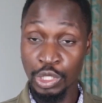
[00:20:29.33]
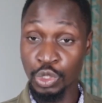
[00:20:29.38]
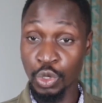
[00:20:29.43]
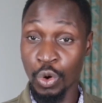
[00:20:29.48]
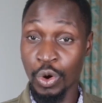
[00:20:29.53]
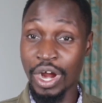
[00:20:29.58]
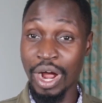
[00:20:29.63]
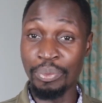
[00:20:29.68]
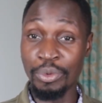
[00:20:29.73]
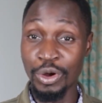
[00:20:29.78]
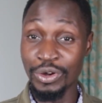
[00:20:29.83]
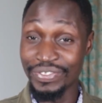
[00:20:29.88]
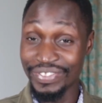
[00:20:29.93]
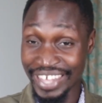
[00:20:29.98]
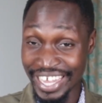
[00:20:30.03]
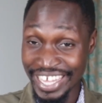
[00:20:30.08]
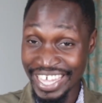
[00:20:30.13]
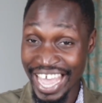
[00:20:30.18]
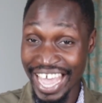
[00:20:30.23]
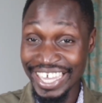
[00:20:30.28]
So come on,
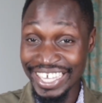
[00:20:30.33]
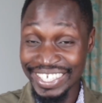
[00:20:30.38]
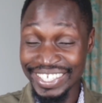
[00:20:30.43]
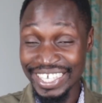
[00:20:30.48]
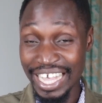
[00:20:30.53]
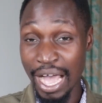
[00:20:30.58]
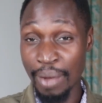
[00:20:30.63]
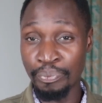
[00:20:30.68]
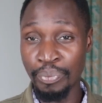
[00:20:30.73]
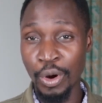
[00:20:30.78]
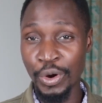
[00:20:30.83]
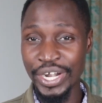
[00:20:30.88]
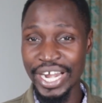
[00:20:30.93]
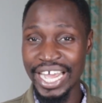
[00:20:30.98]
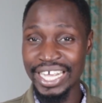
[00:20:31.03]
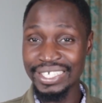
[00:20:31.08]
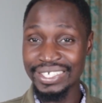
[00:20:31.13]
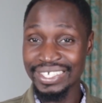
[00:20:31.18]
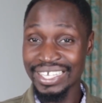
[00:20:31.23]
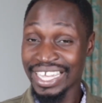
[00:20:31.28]
the year is upon
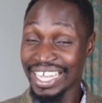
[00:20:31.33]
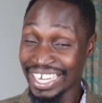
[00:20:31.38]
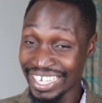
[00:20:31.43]
us.